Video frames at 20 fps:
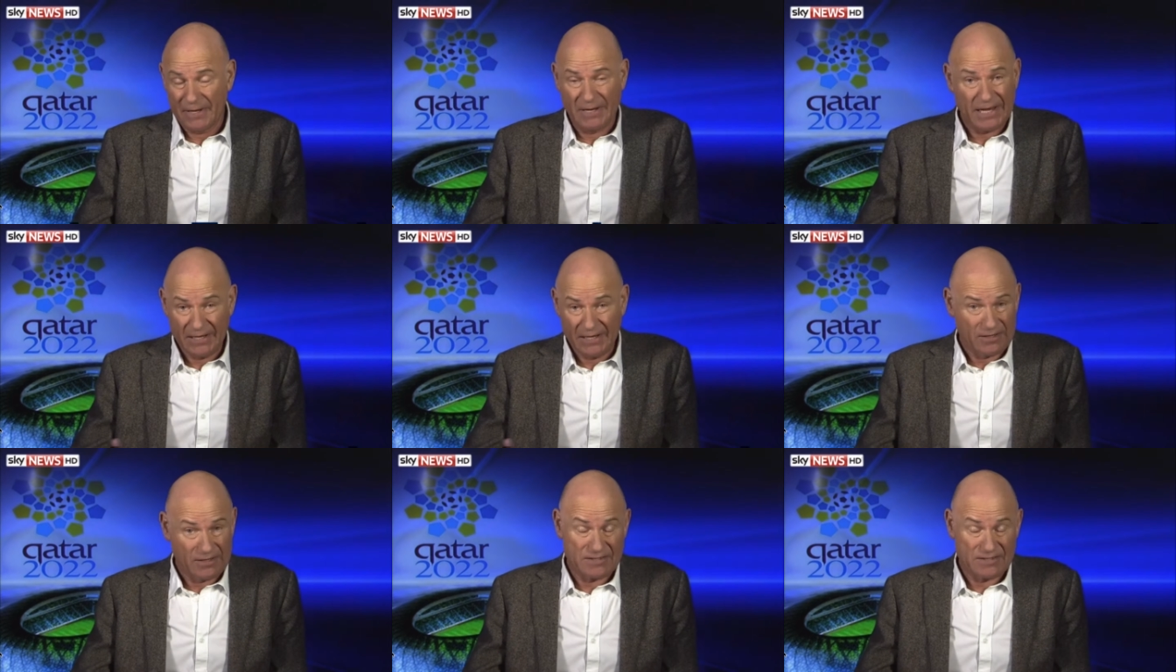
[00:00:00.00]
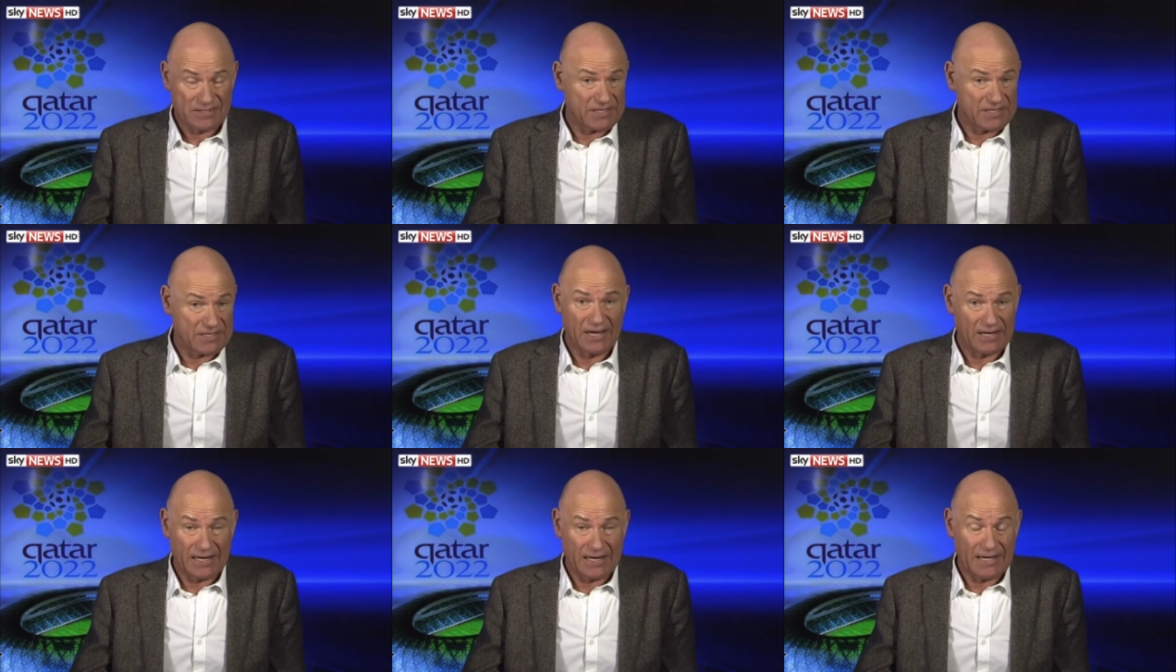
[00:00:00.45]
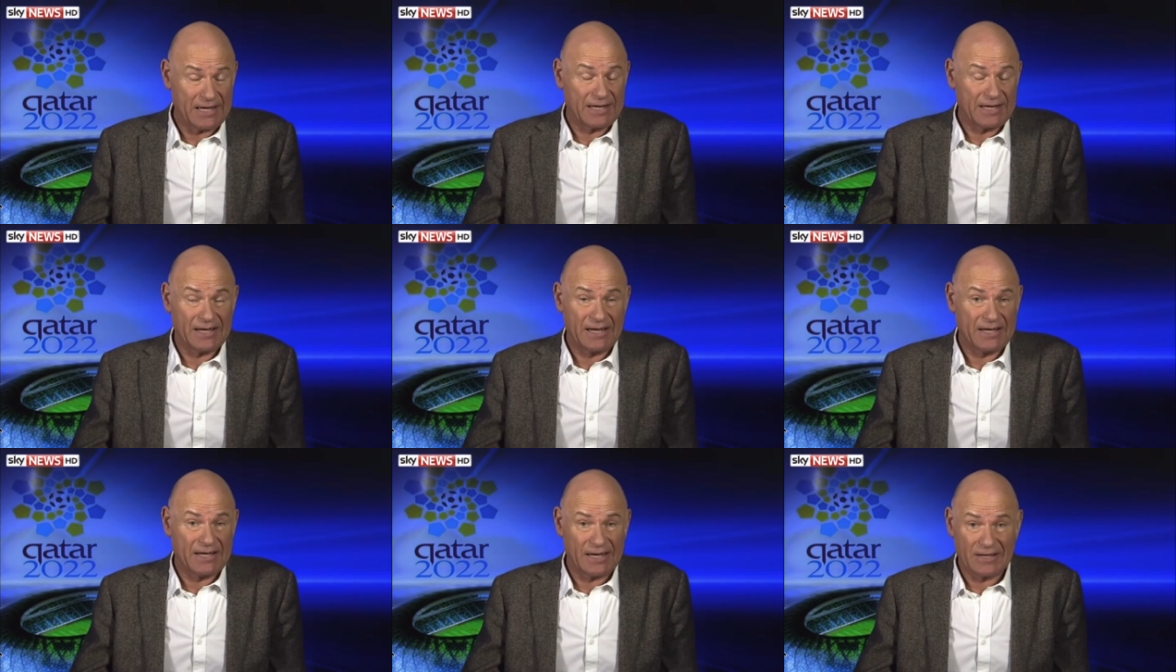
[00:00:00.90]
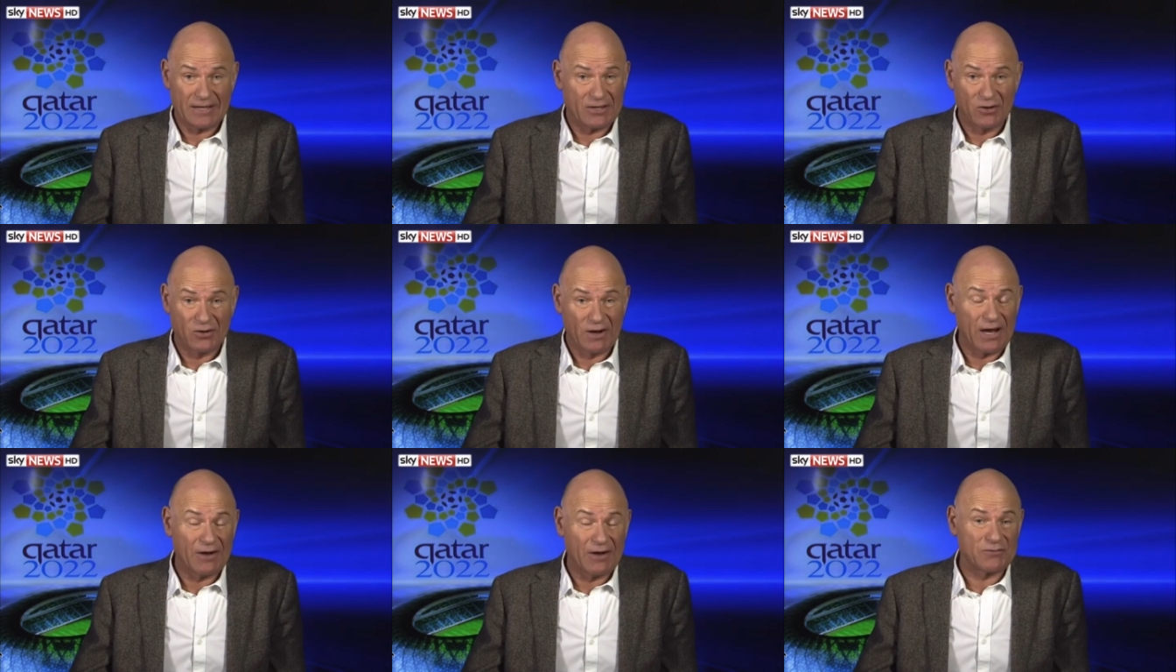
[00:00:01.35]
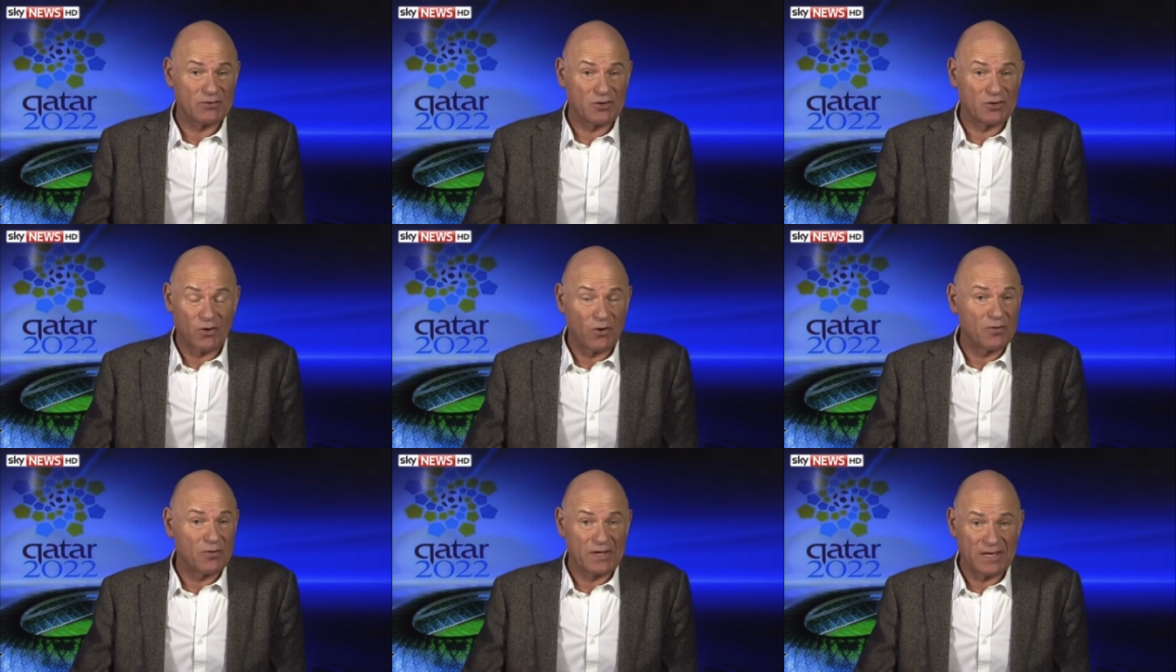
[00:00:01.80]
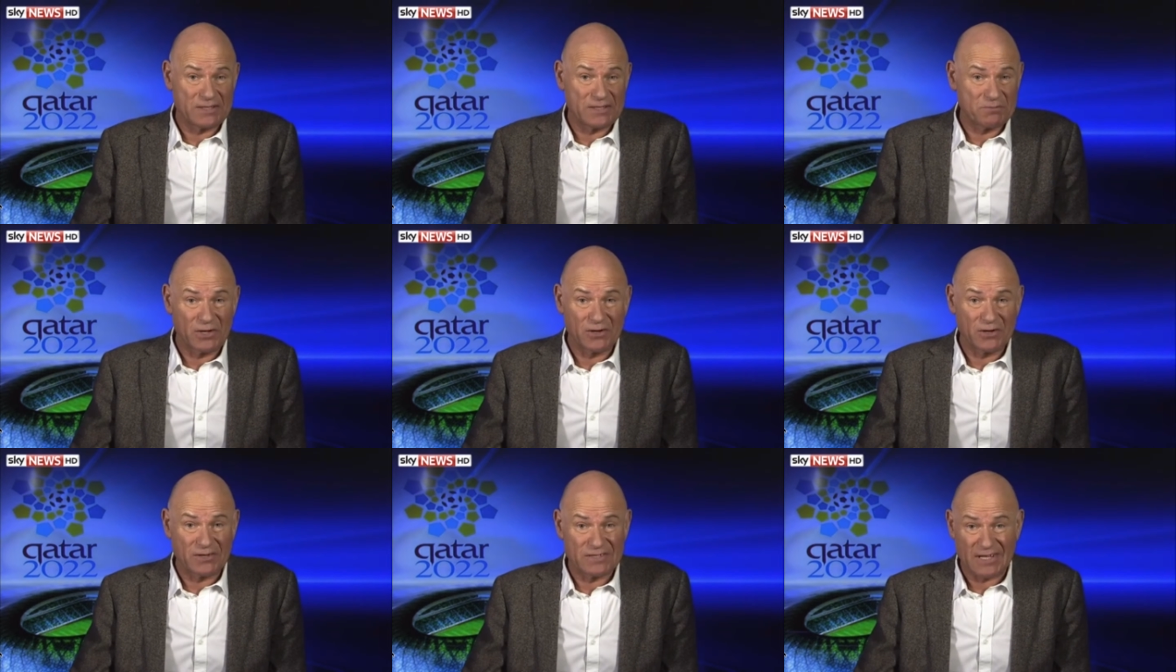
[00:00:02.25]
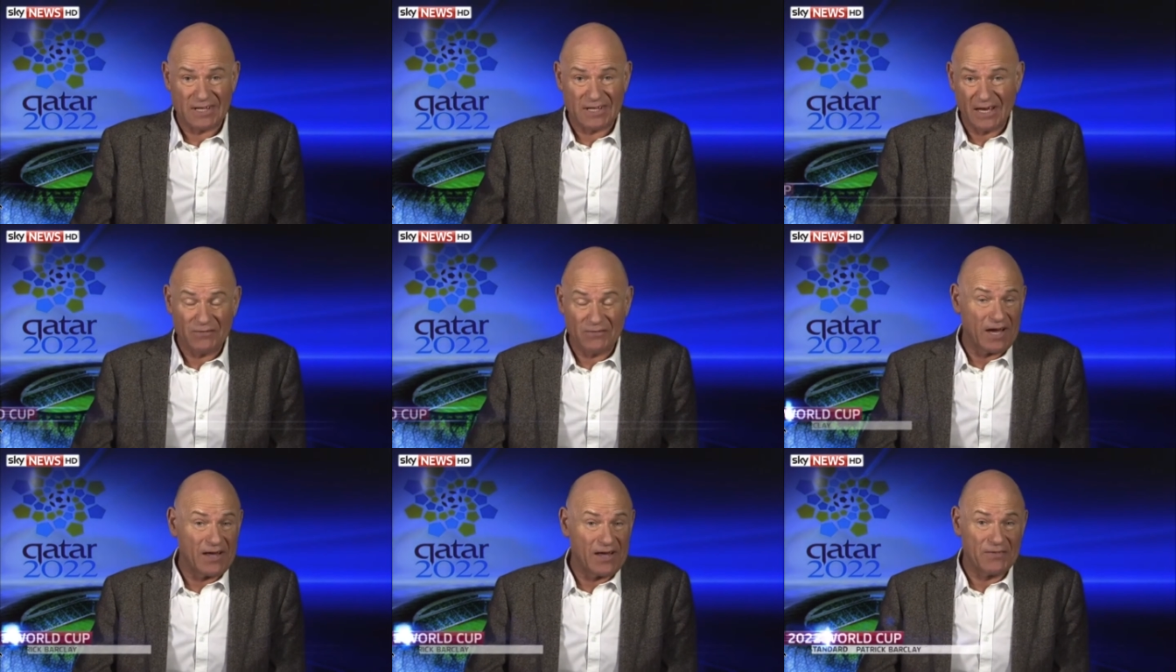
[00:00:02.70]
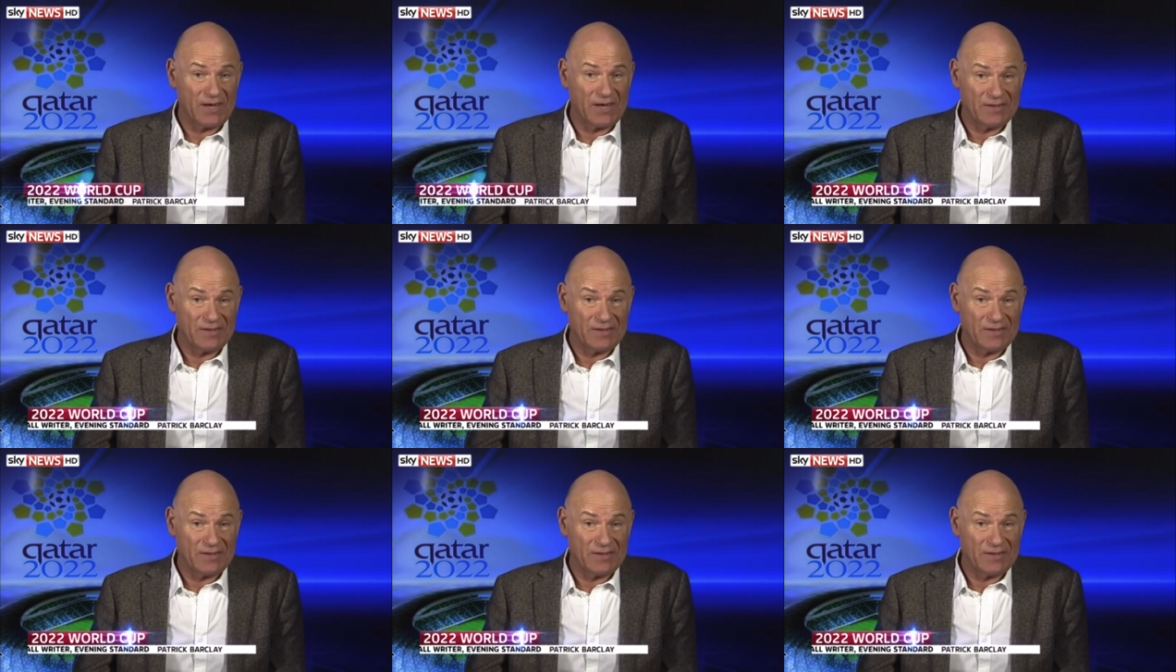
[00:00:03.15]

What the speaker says: England certainly, after all the experience they've had,